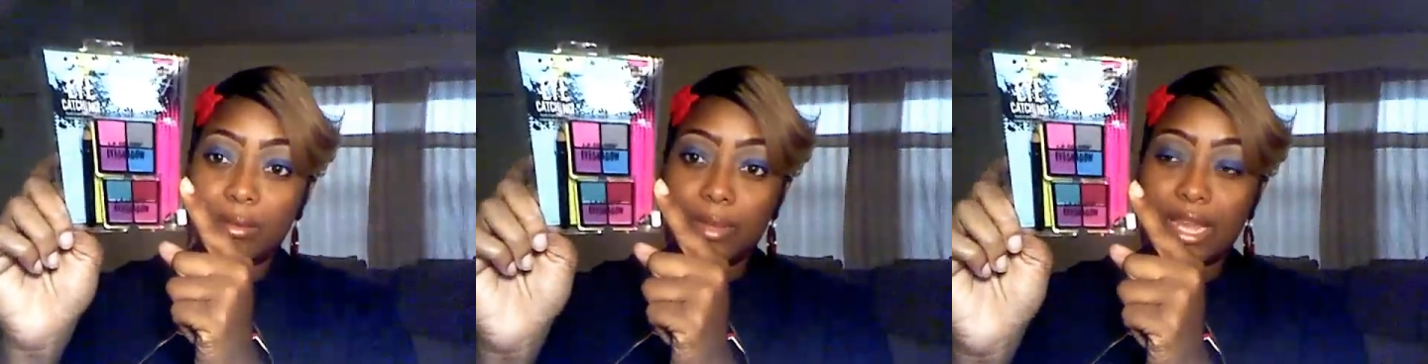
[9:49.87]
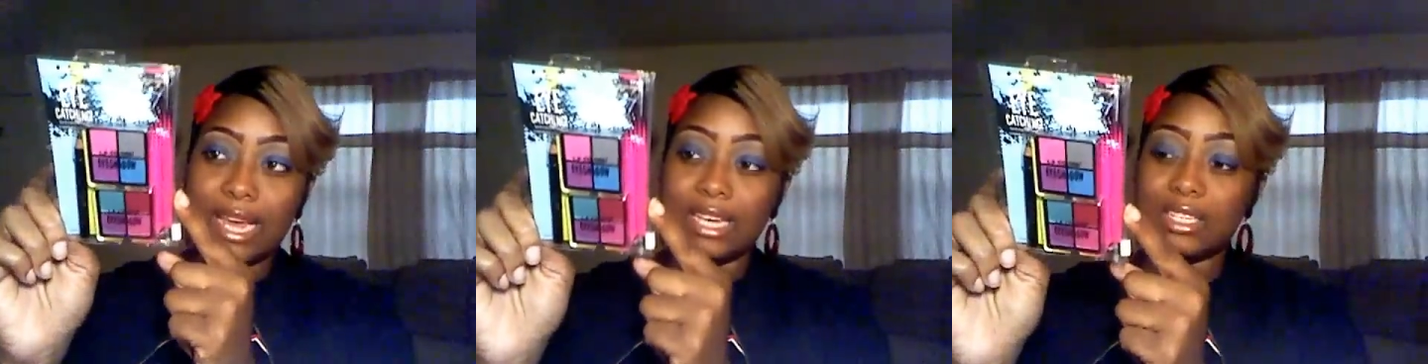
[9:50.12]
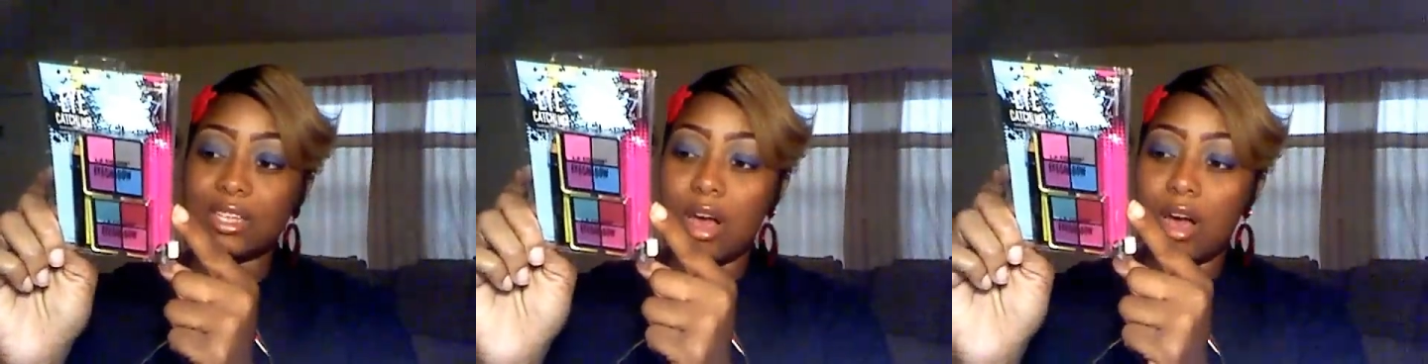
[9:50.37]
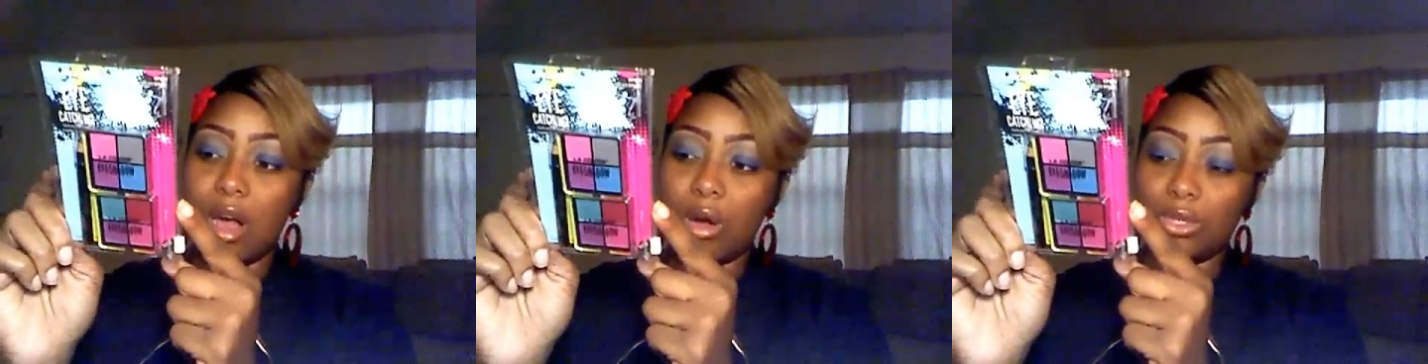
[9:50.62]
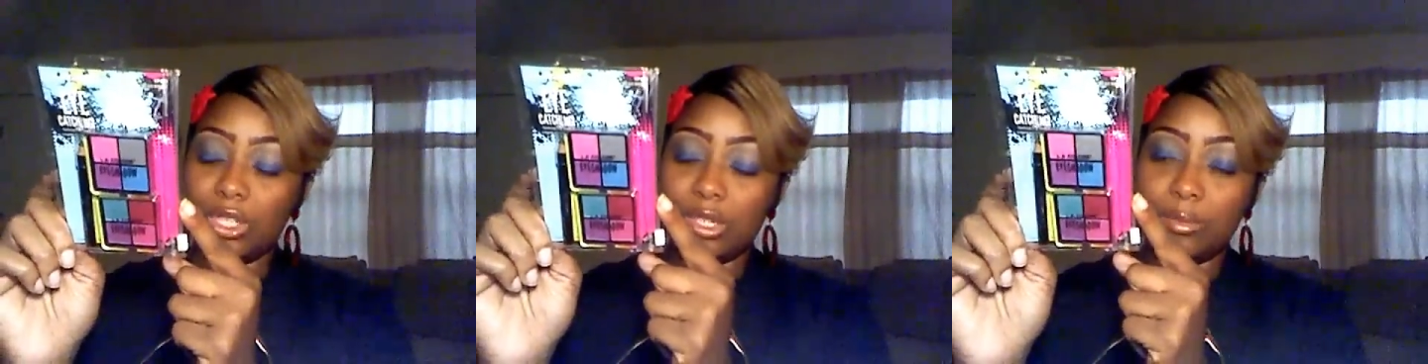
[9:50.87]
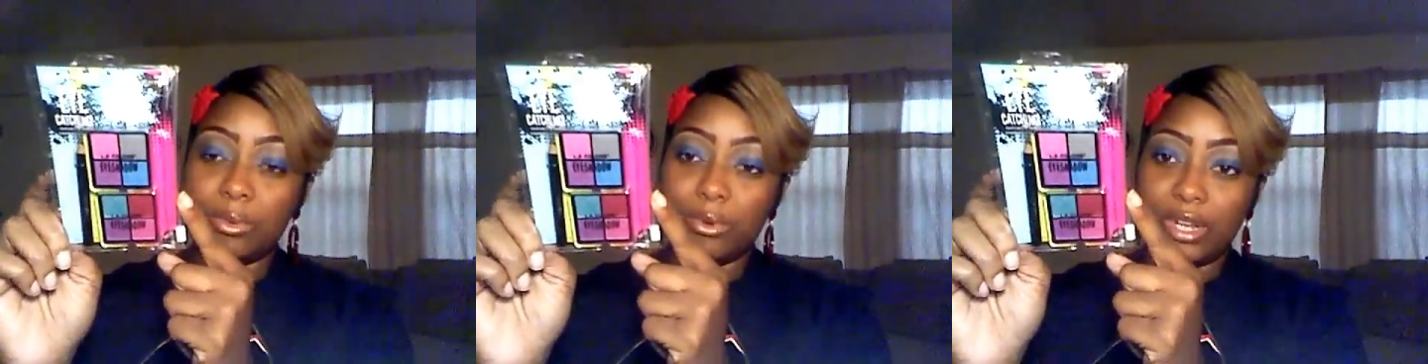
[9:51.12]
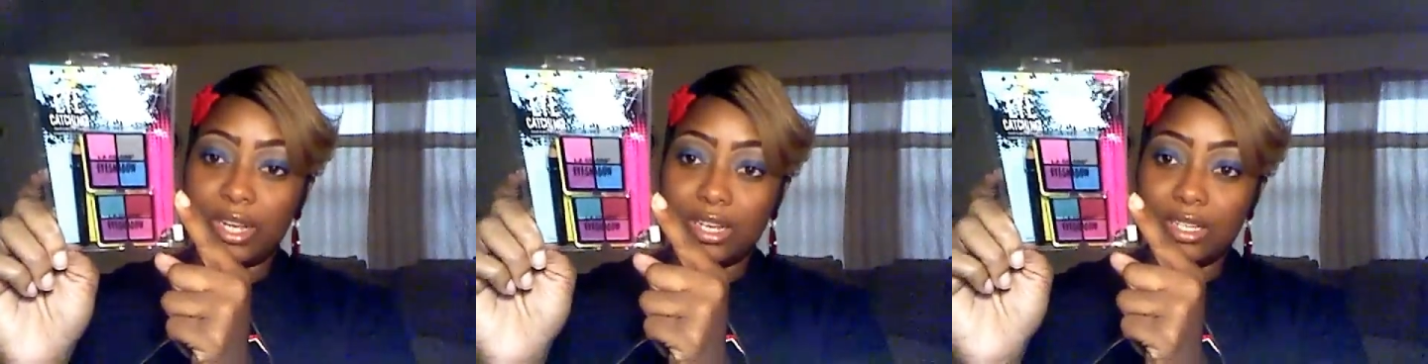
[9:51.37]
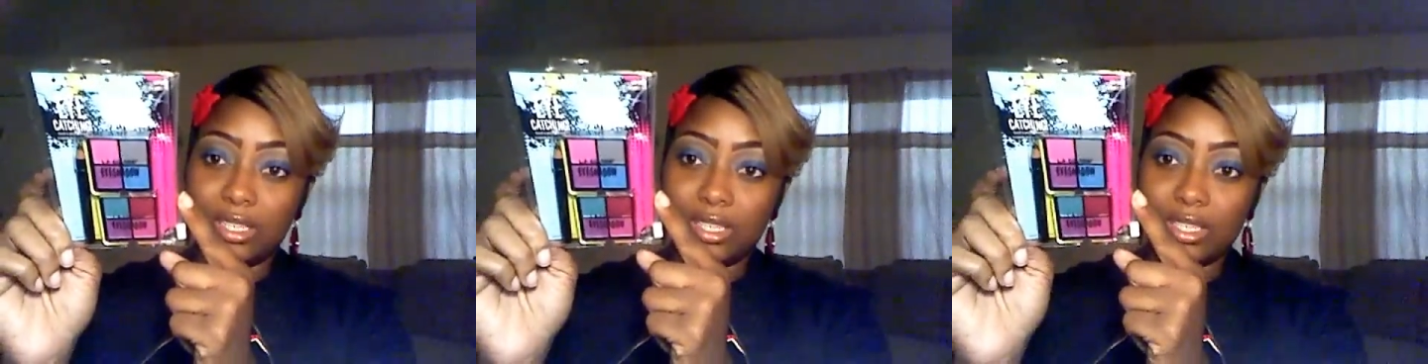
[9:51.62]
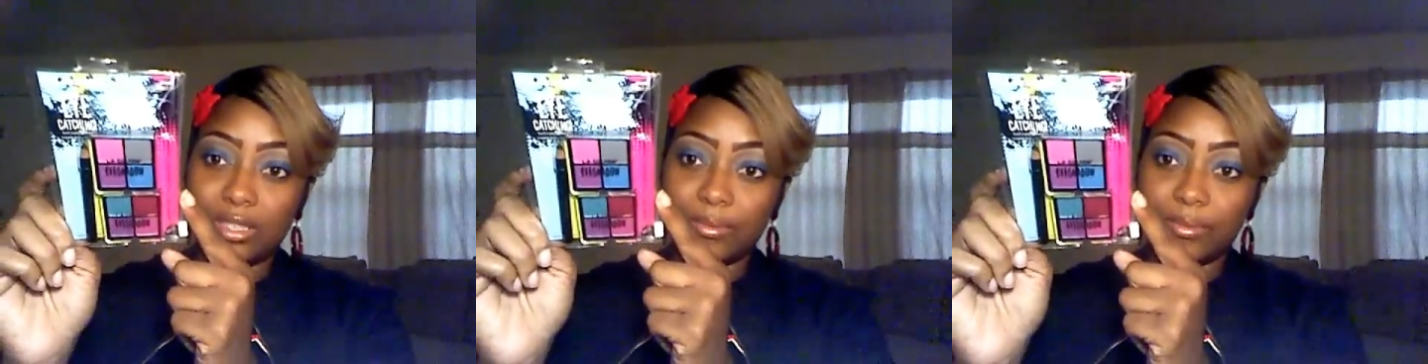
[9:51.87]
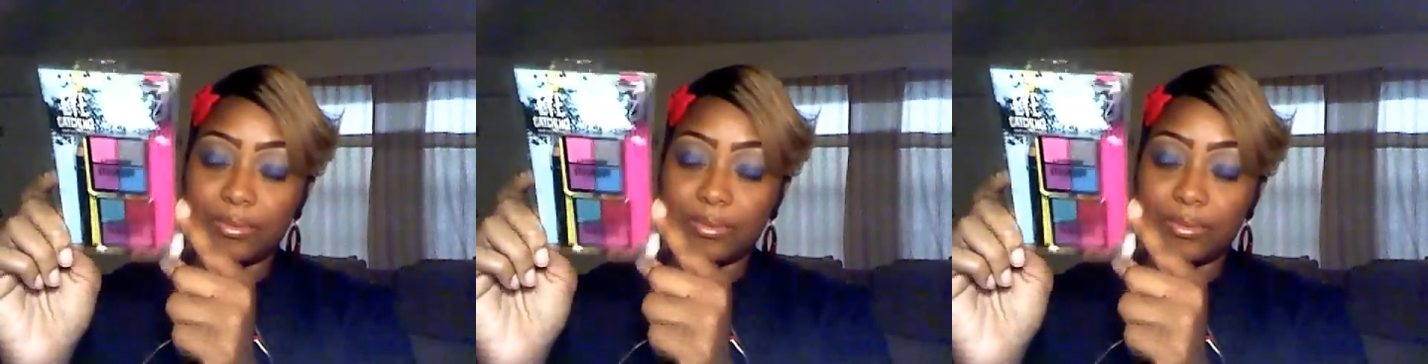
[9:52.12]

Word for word: But that is called Ocean Breeze.